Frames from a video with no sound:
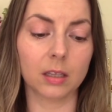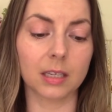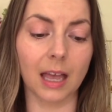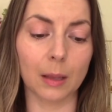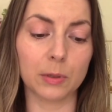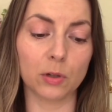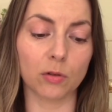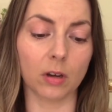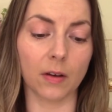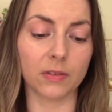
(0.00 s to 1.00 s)
to help you
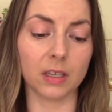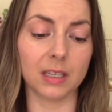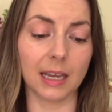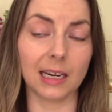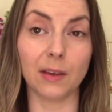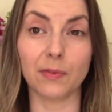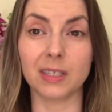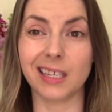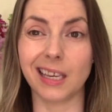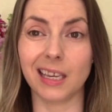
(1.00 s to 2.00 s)
shrug off the daily
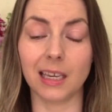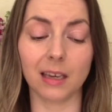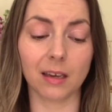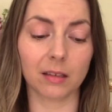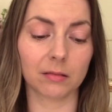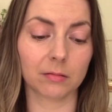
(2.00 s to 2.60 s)
fatigue.